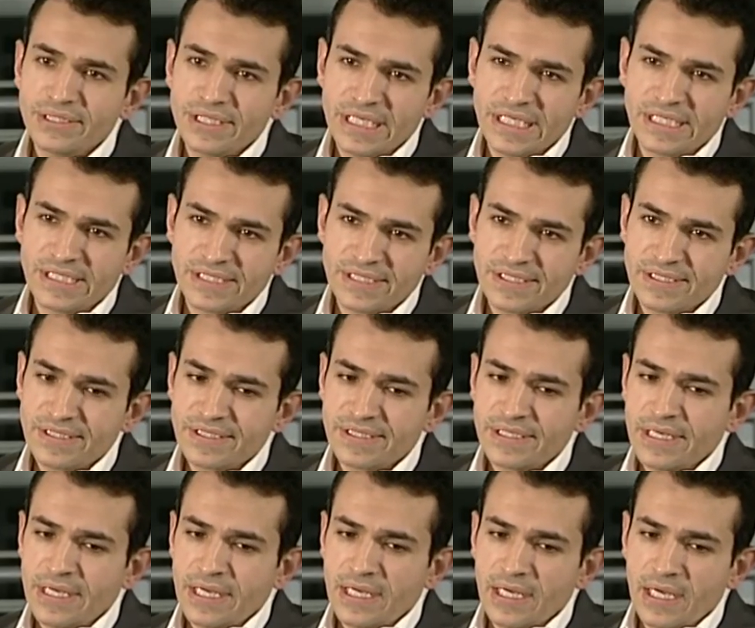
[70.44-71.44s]
East,
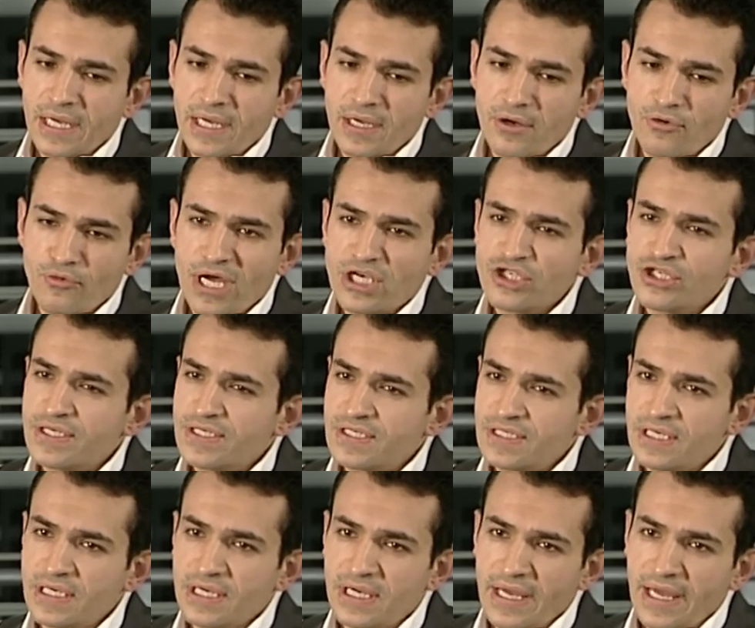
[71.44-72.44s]
Russia,
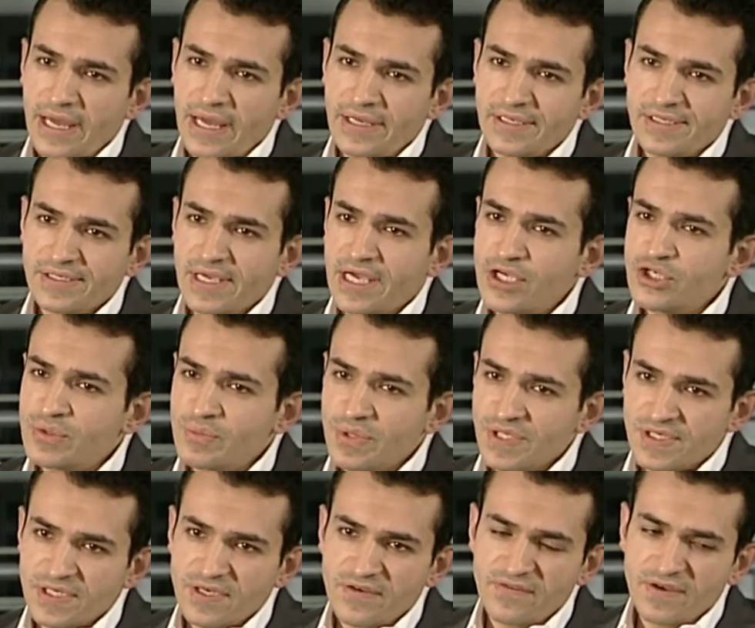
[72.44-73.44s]
CIS, Asia
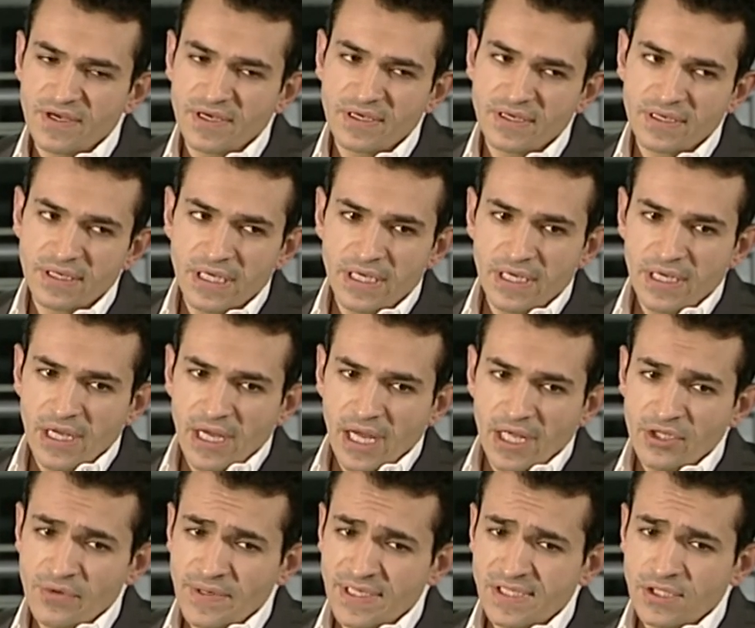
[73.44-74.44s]
Pacific. And
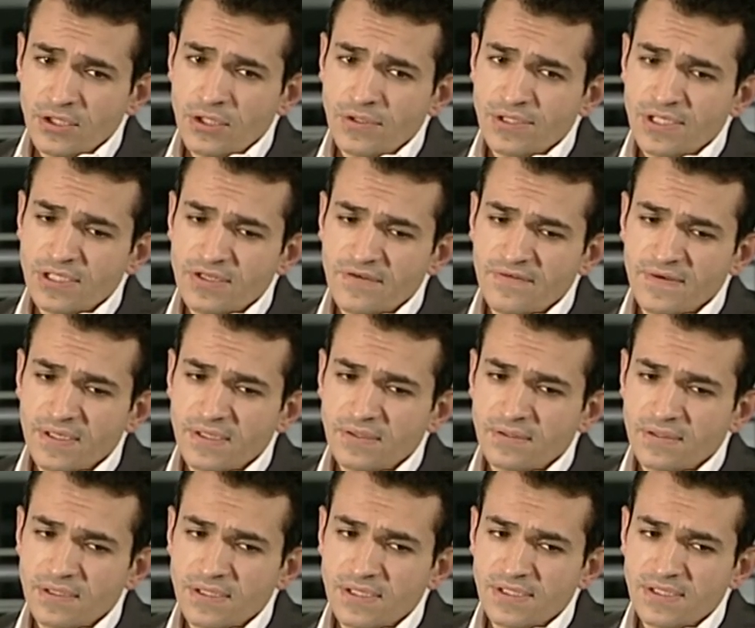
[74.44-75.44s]
the reason those are
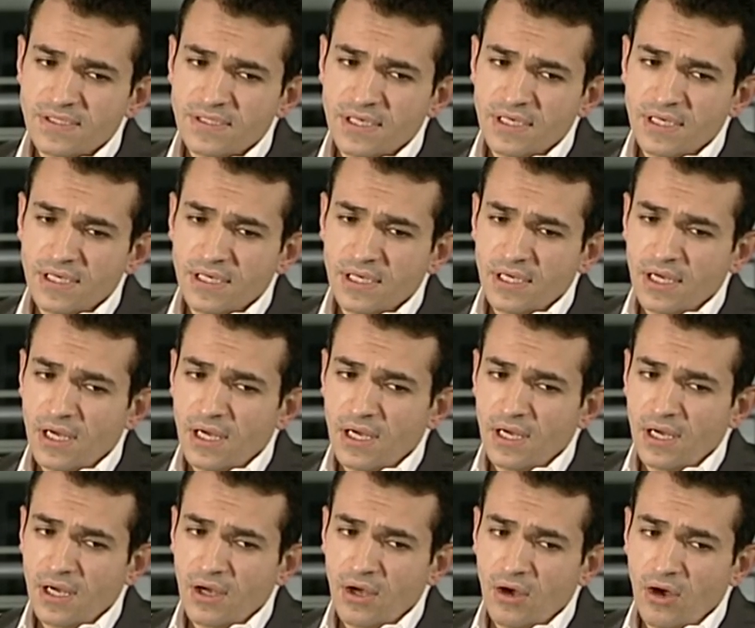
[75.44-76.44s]
difficult is
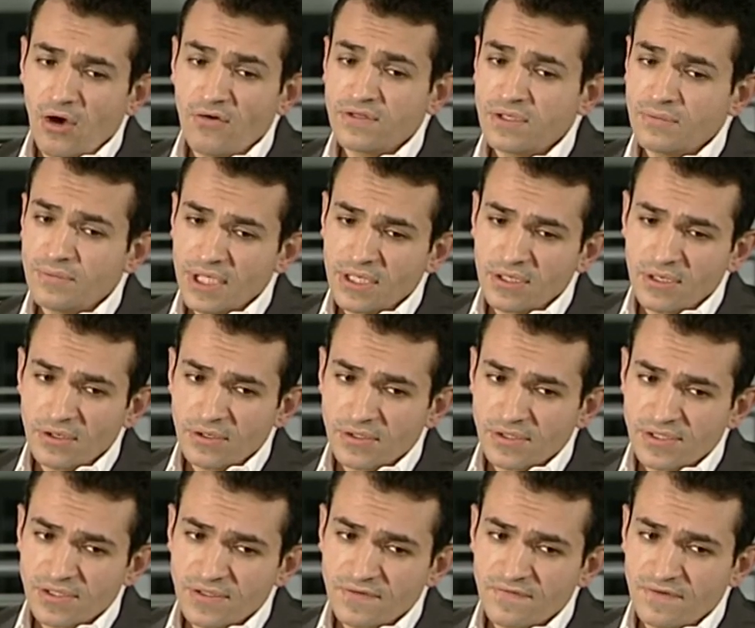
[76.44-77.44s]
often
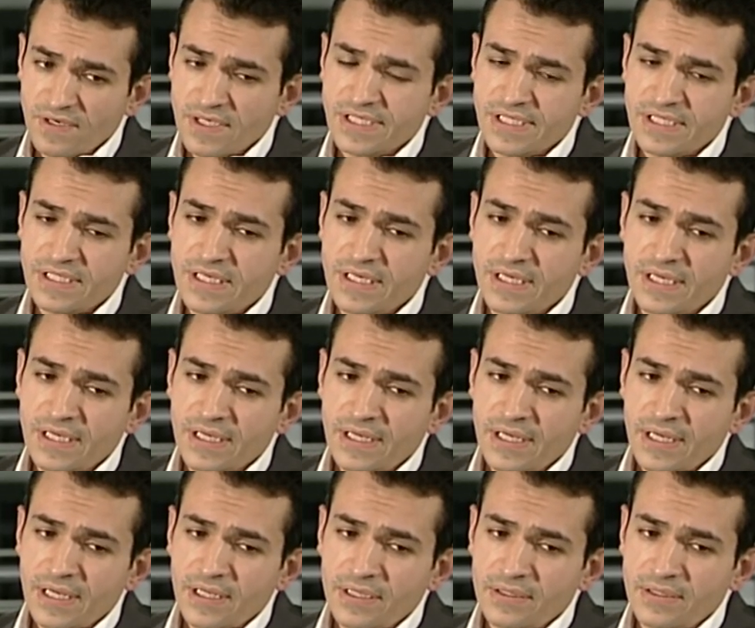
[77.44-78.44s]
because, firstly,
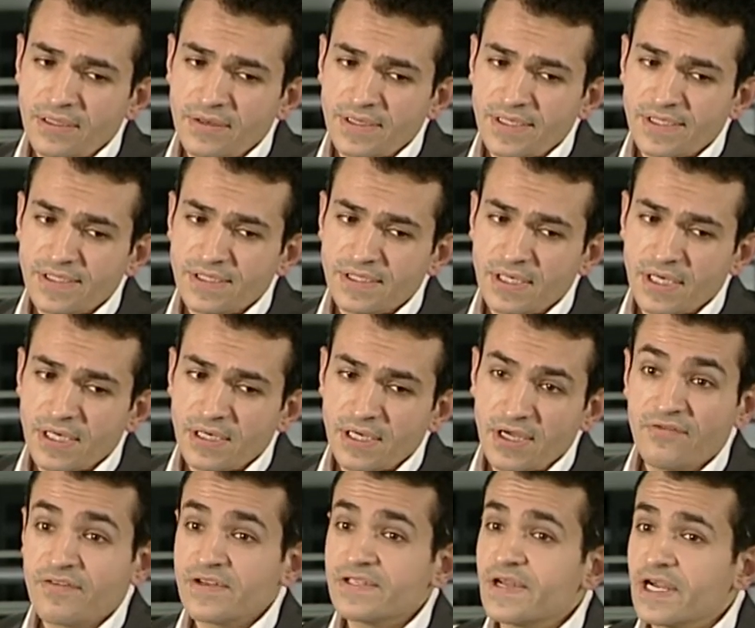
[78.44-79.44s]
there is
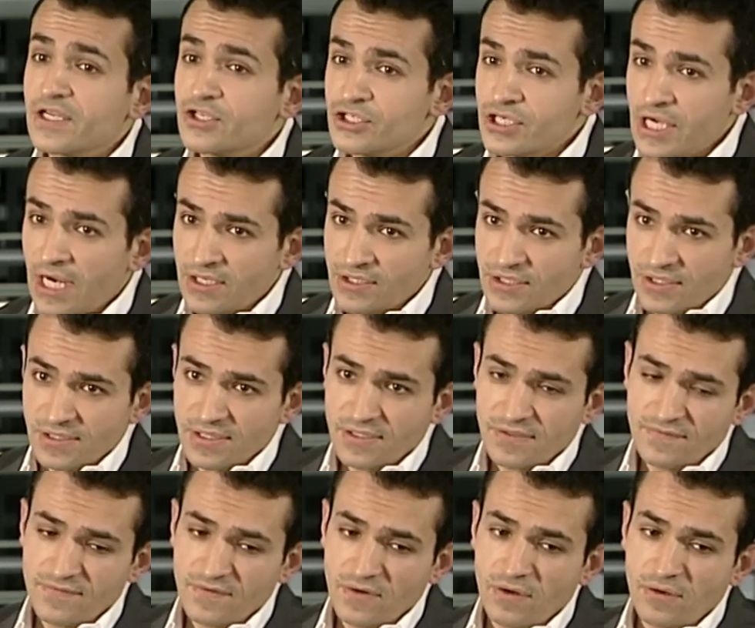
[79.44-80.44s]
infrastructure challenges,
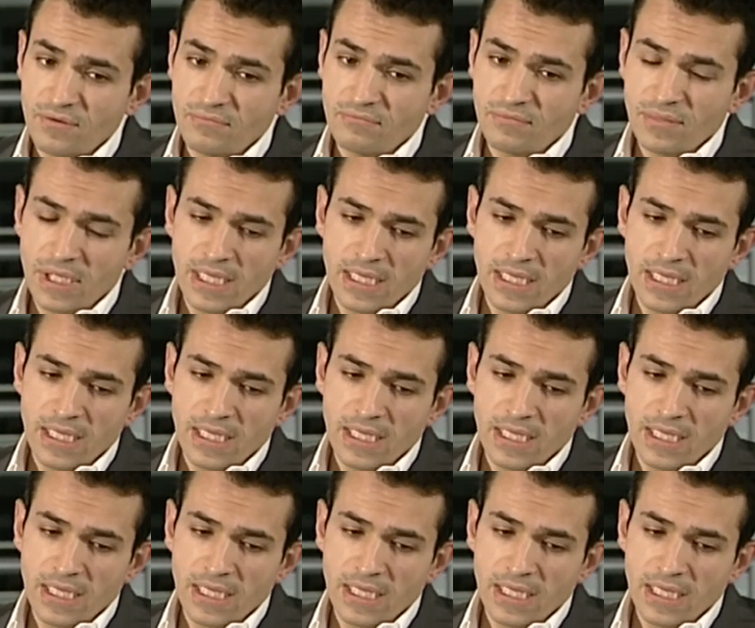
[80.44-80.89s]
from